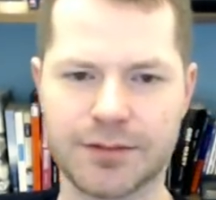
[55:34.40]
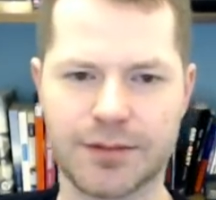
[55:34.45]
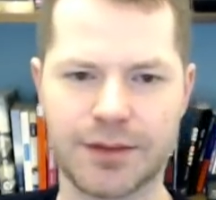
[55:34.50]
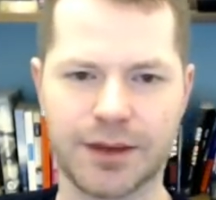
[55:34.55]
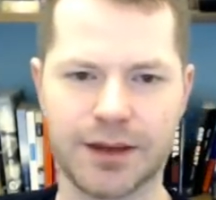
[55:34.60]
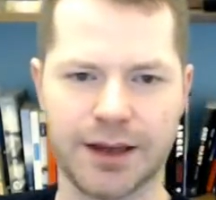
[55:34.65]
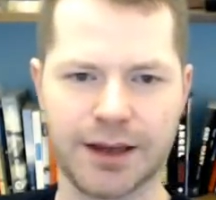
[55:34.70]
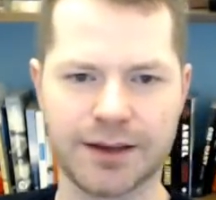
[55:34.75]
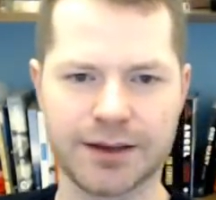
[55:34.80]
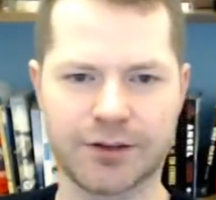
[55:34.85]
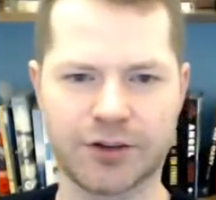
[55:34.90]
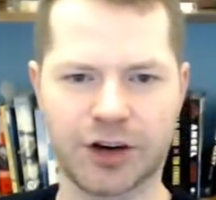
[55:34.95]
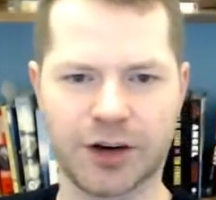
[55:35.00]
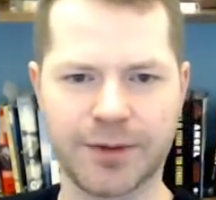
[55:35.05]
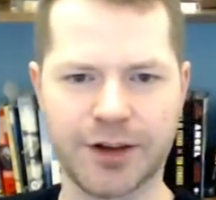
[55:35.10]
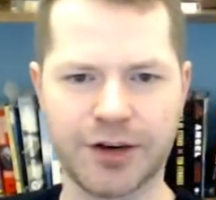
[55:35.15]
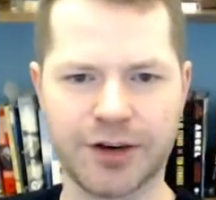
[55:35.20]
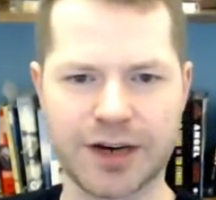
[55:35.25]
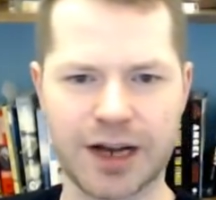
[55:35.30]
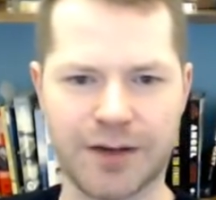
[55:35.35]
In the
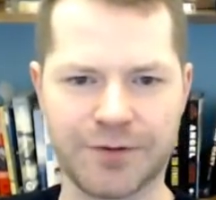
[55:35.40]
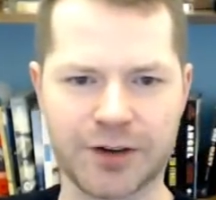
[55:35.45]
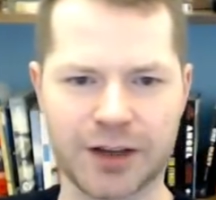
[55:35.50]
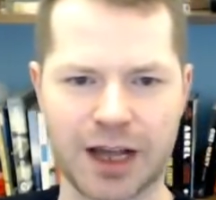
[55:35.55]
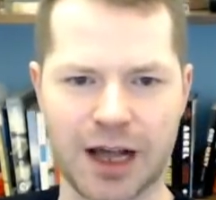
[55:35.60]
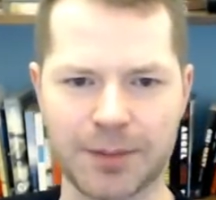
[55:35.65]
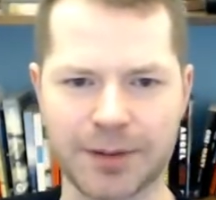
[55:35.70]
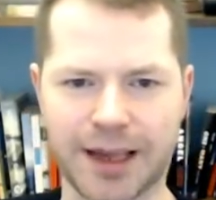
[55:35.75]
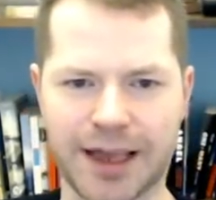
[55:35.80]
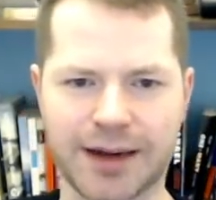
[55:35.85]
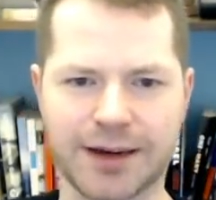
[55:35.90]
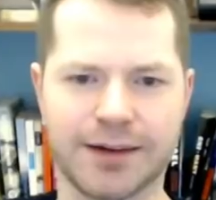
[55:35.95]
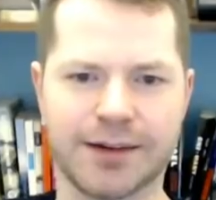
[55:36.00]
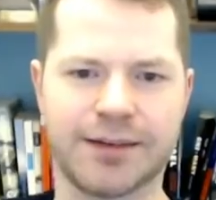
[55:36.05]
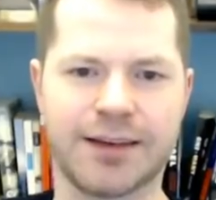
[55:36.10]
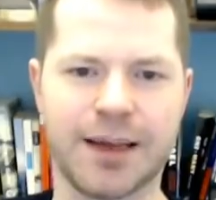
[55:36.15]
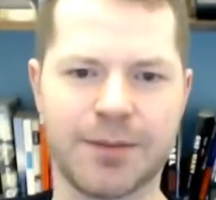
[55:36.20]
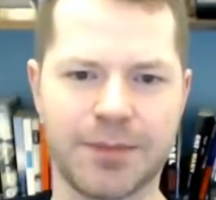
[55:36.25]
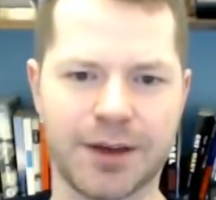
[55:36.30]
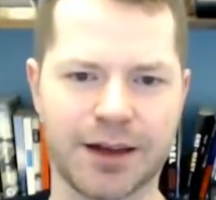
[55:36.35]
tournament, you did not feel obligated
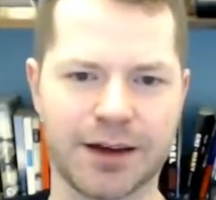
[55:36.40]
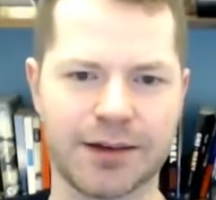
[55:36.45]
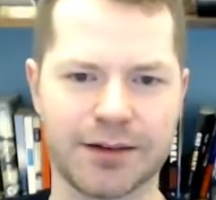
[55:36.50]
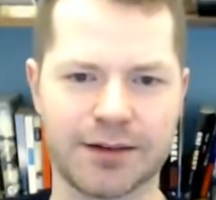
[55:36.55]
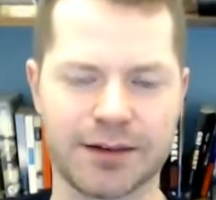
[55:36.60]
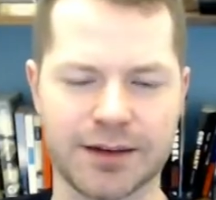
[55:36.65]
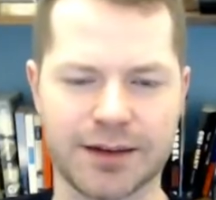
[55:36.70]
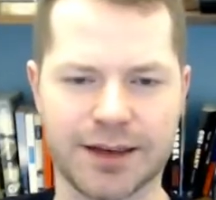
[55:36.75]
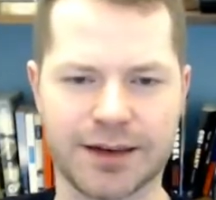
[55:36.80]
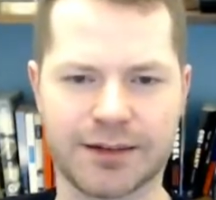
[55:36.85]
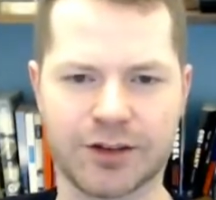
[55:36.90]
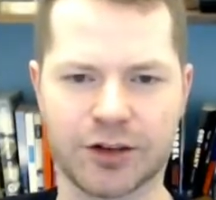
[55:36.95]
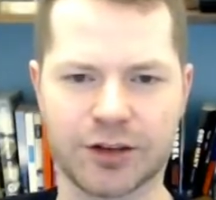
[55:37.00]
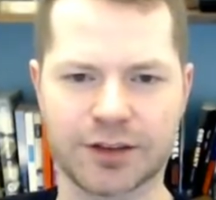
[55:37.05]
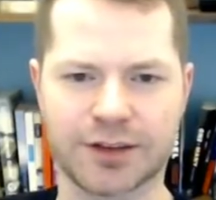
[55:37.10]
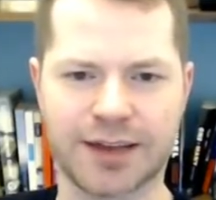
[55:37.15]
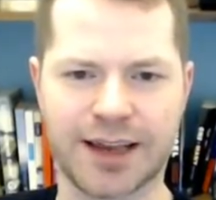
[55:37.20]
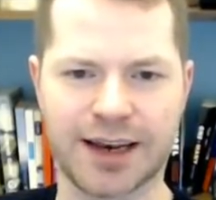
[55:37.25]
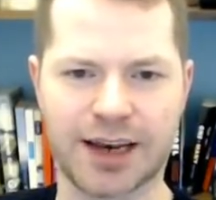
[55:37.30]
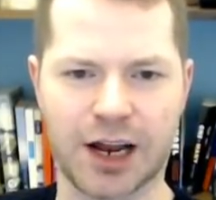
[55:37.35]
to tip because they took
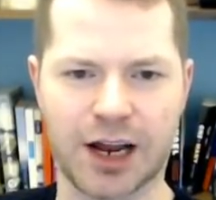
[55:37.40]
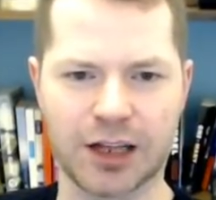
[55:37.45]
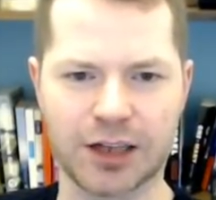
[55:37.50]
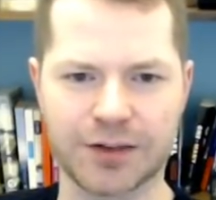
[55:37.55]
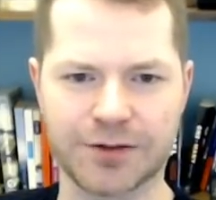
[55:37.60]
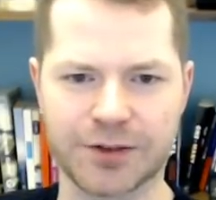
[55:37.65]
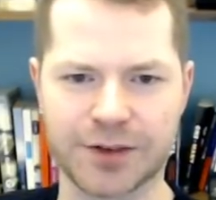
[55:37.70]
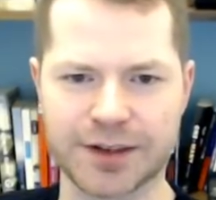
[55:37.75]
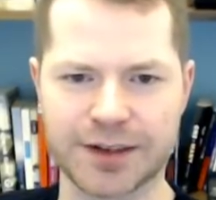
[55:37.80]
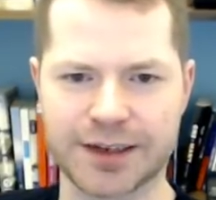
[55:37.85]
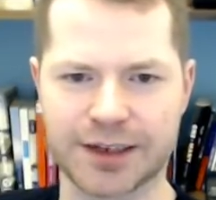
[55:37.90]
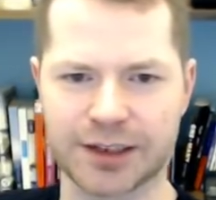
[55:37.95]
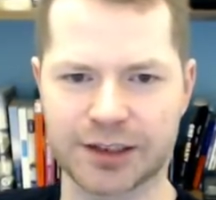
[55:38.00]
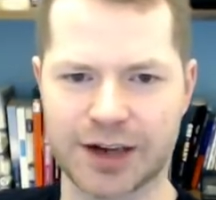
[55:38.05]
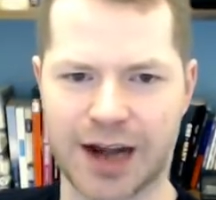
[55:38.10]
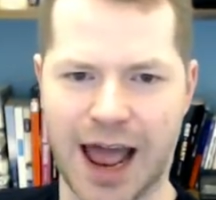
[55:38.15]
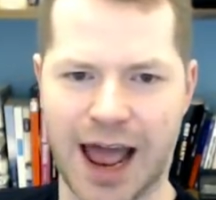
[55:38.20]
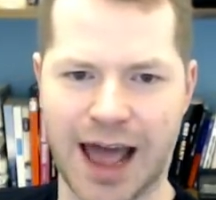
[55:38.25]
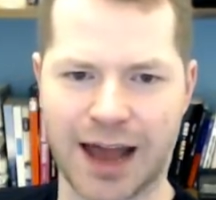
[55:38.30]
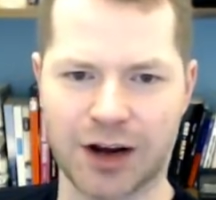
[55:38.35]
$10 for the
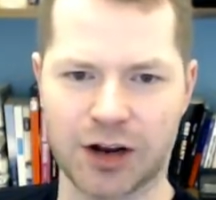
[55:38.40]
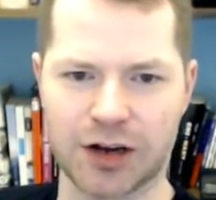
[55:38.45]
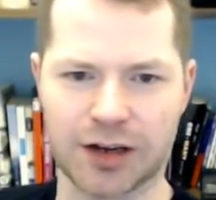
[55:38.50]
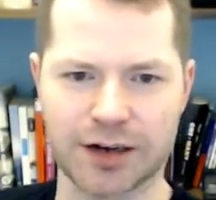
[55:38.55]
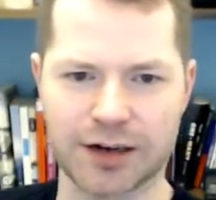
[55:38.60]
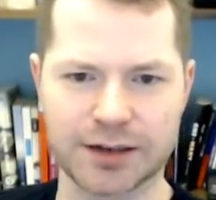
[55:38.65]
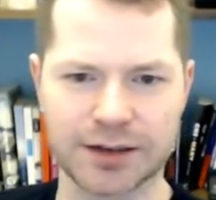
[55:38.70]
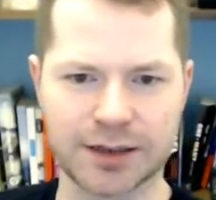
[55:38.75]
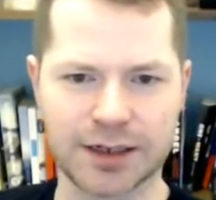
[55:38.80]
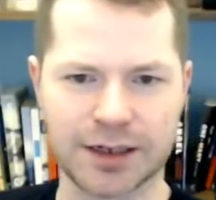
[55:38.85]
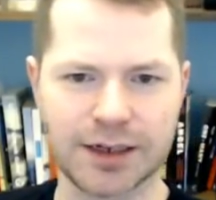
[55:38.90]
dealer add on.